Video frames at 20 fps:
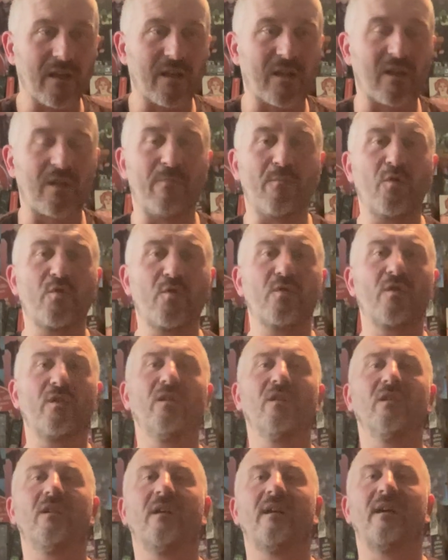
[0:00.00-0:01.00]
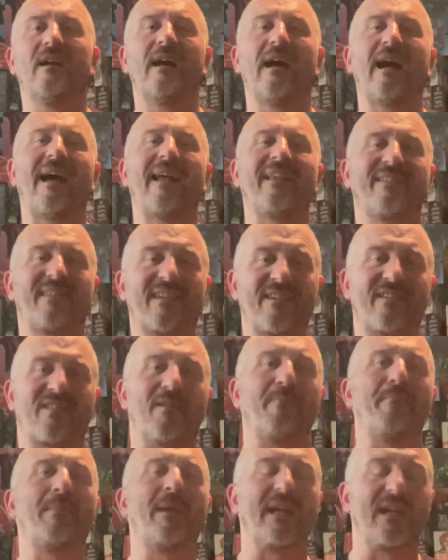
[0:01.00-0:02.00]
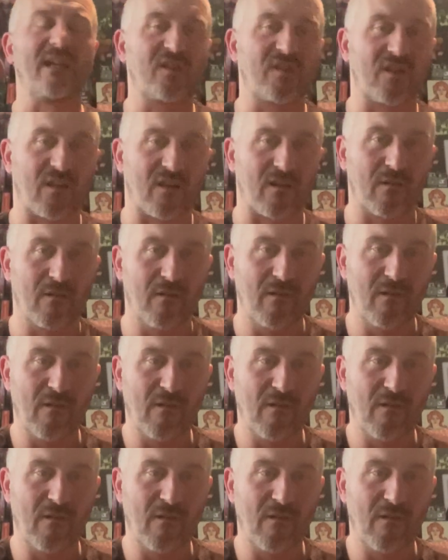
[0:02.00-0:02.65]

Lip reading: communal anticipation